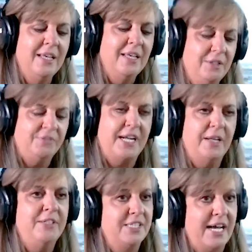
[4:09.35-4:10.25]
You've got a
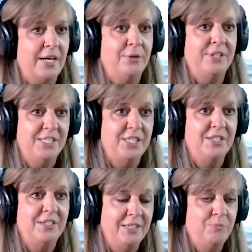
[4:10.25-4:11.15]
designer
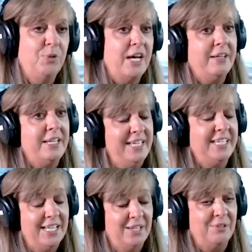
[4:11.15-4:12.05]
kitchen without yeah. any
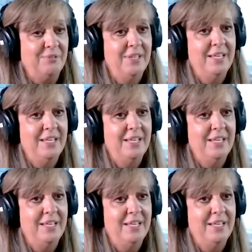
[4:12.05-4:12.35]
color,